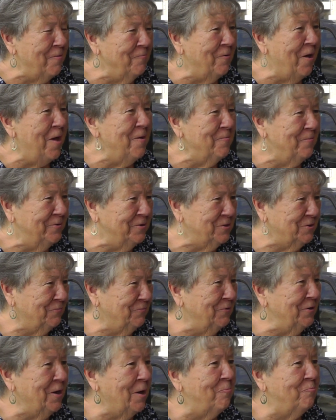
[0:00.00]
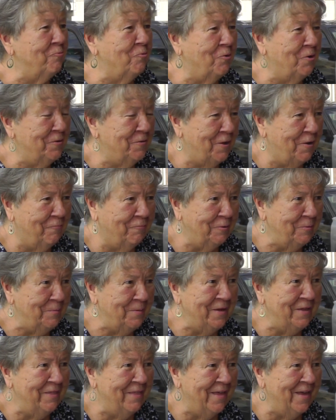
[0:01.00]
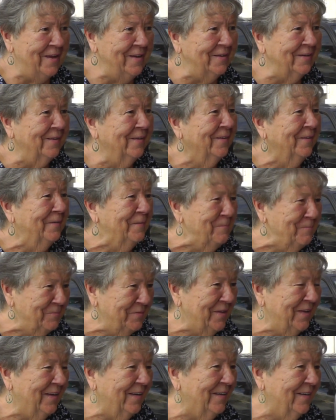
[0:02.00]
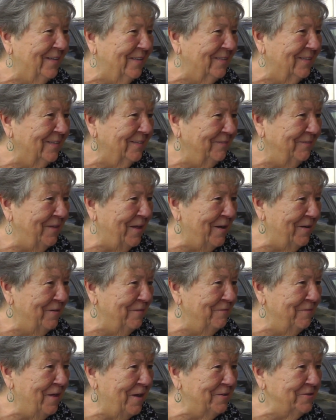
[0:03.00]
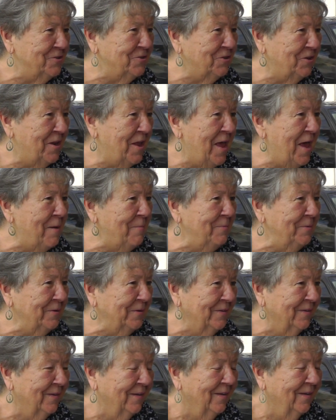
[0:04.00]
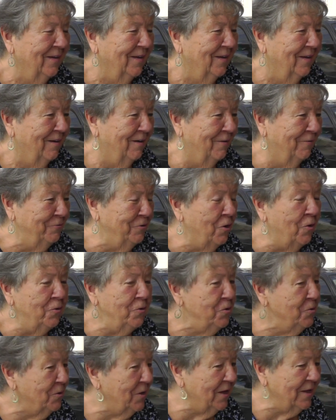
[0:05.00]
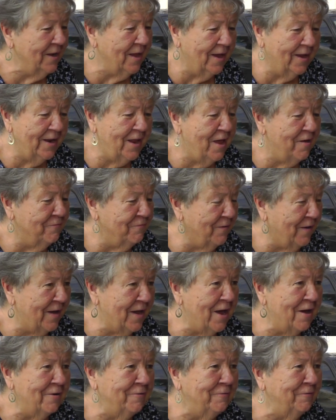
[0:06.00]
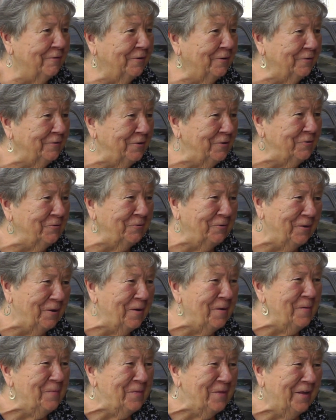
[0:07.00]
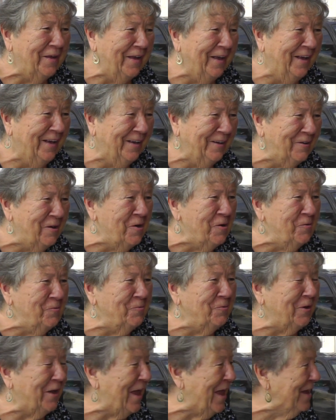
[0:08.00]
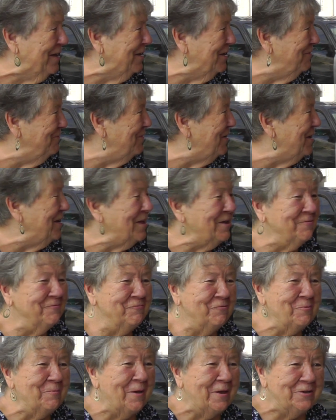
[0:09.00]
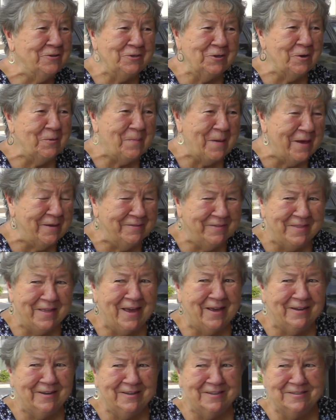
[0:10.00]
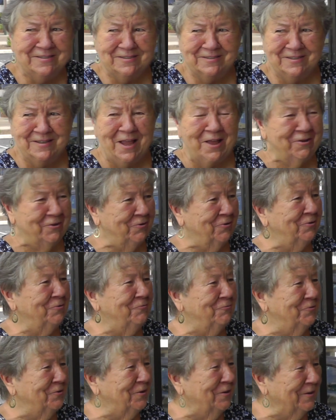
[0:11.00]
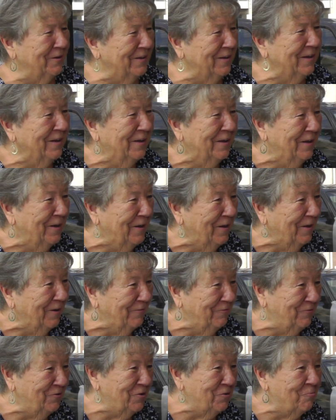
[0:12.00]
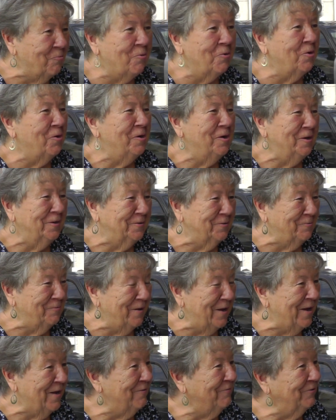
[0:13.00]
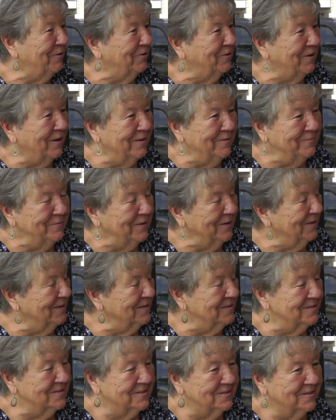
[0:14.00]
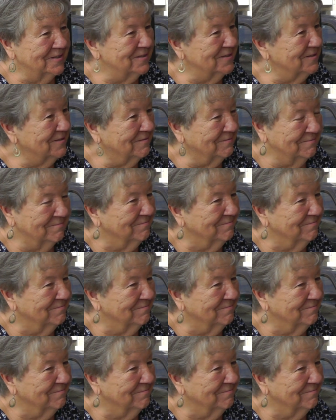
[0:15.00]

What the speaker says: how much of an uproar there would be then. Yeah, if that should happen. Oh no, you cannot have Viagra. You can't give any information about that. It's not good for the world or whatever. I mean, it's just.